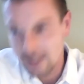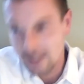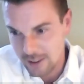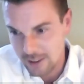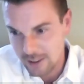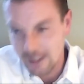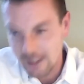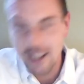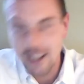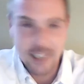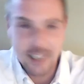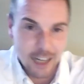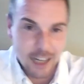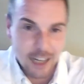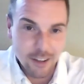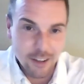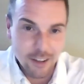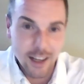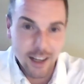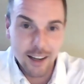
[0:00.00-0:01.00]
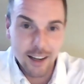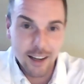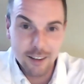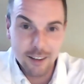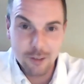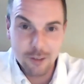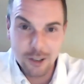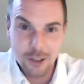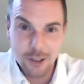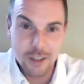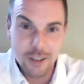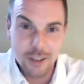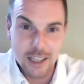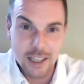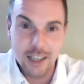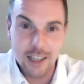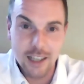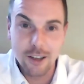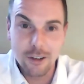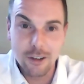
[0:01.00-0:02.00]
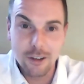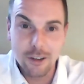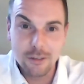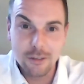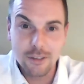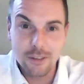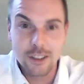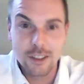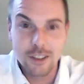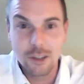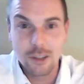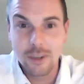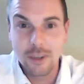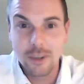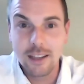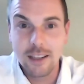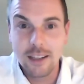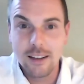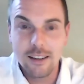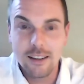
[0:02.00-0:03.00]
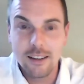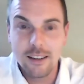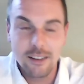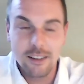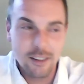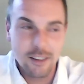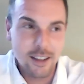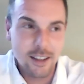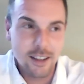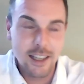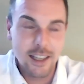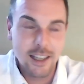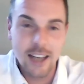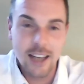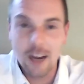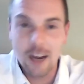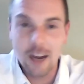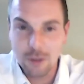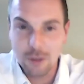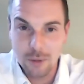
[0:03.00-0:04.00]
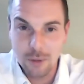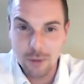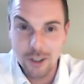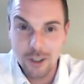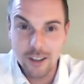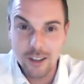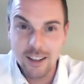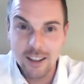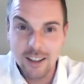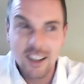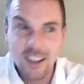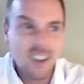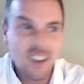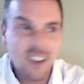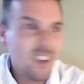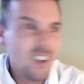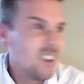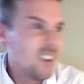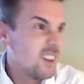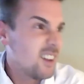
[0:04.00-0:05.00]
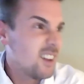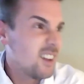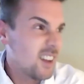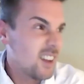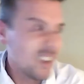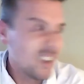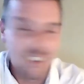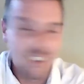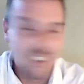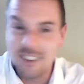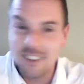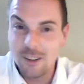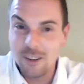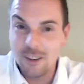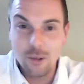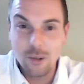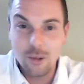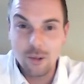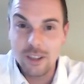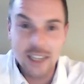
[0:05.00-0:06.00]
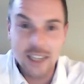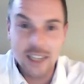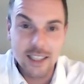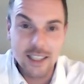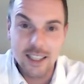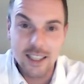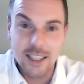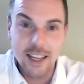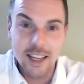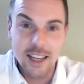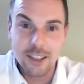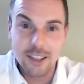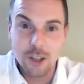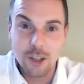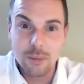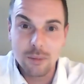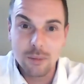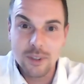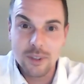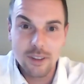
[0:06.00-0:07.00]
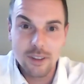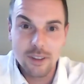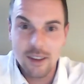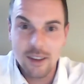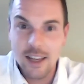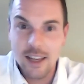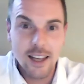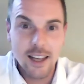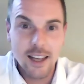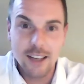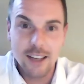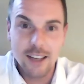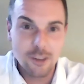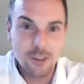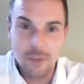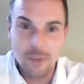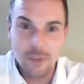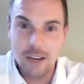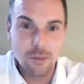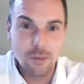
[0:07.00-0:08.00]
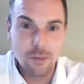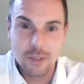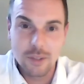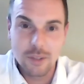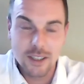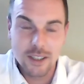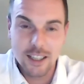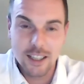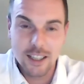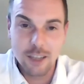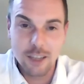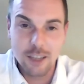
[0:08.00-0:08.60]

Get down there, turn the telly off, do it. The housework and all the day-to-day jobs, they can get done when everyone's asleep.